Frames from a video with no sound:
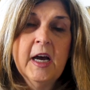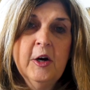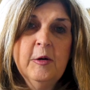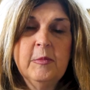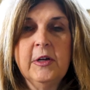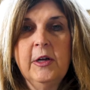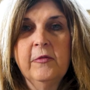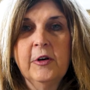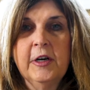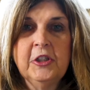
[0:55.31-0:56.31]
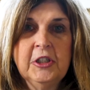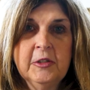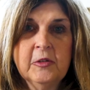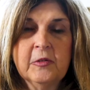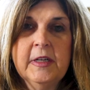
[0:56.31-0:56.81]
hope for our
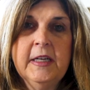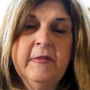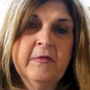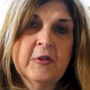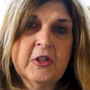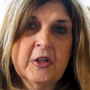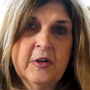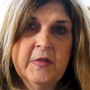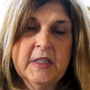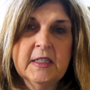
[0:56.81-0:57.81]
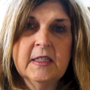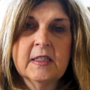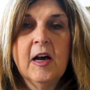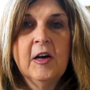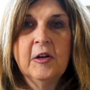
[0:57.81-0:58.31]
children and for
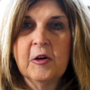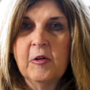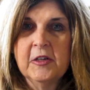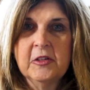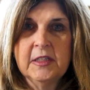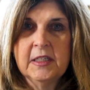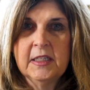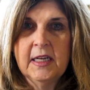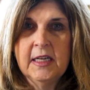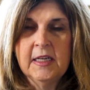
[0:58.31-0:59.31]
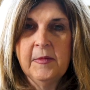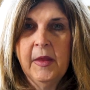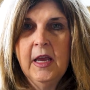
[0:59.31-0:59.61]
services all across the state.